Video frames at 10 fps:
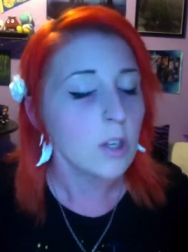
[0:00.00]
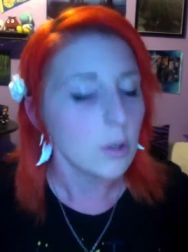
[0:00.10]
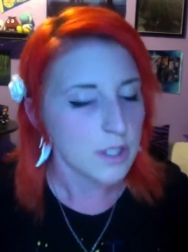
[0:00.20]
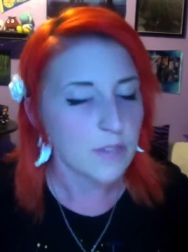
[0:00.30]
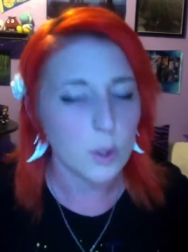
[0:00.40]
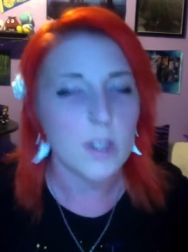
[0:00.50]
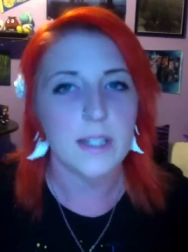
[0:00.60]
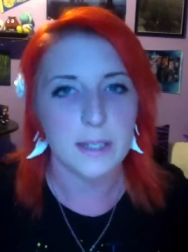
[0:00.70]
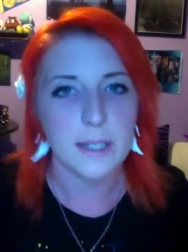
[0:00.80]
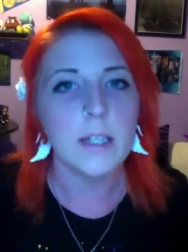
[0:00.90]
was, of
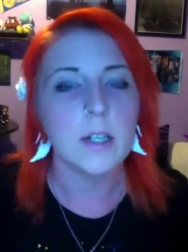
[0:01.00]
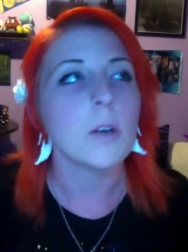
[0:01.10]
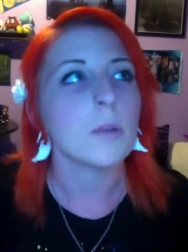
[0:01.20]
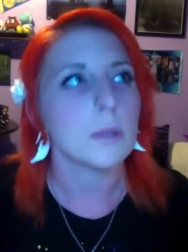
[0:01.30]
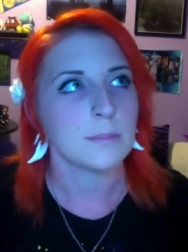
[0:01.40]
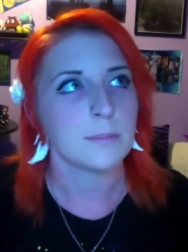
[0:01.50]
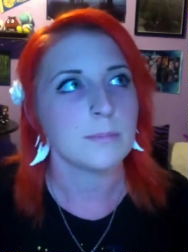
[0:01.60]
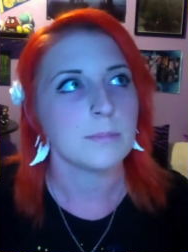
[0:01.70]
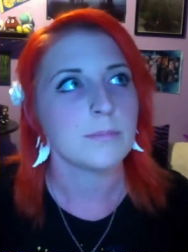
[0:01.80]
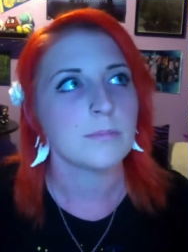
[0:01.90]
course, Leo.
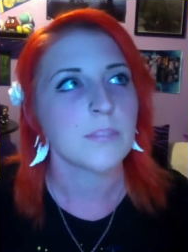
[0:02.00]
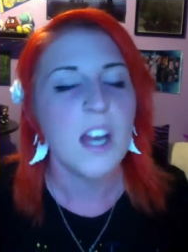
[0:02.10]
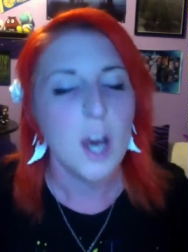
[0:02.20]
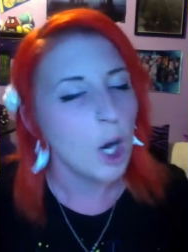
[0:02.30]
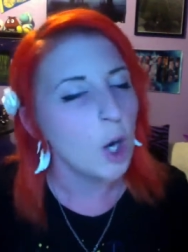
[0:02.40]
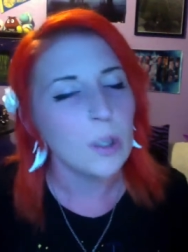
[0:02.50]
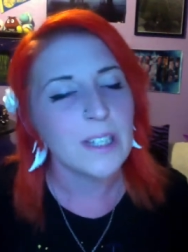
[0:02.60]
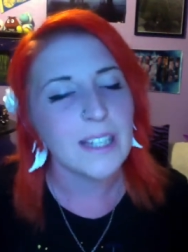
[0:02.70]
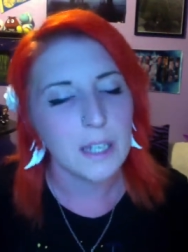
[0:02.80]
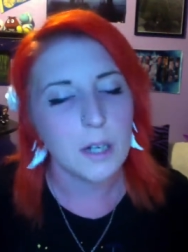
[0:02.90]
Oh,
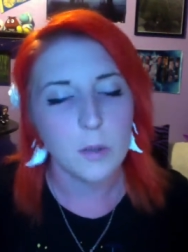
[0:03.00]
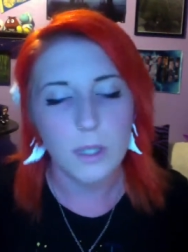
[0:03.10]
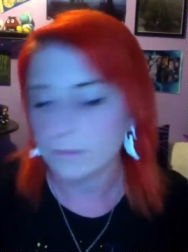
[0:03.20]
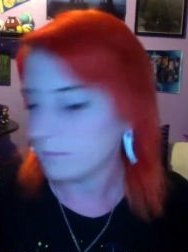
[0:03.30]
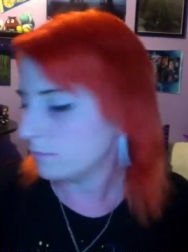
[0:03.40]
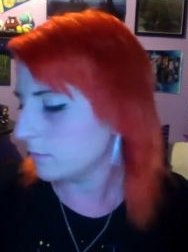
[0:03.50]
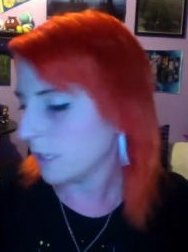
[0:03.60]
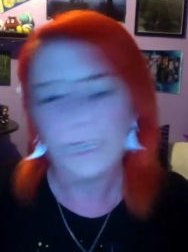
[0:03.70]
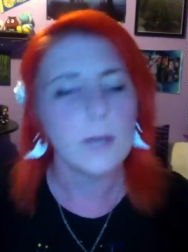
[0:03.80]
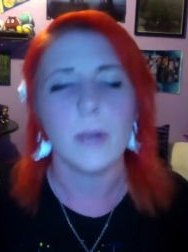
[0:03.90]
Leo!
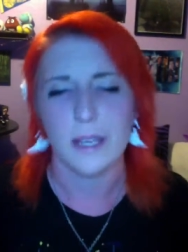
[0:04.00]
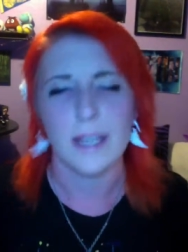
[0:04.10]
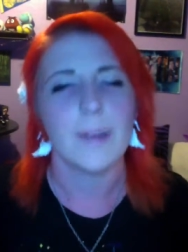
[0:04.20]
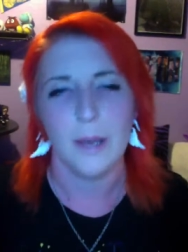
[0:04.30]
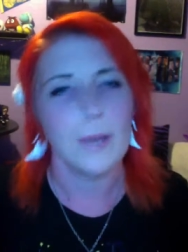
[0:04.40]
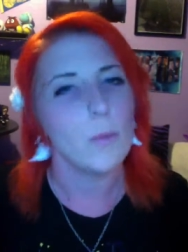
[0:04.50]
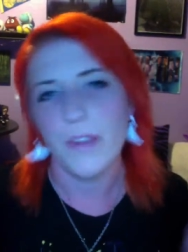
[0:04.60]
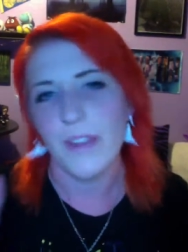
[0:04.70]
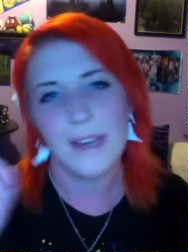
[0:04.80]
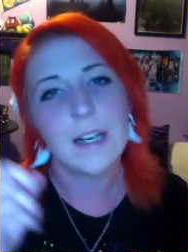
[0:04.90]
He he he
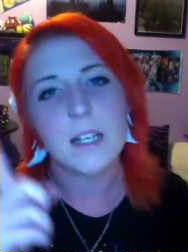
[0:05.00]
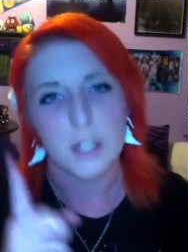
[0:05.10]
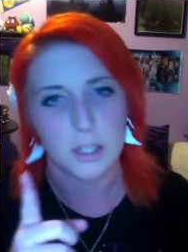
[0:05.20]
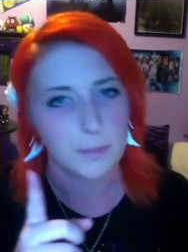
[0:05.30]
won that Oscar.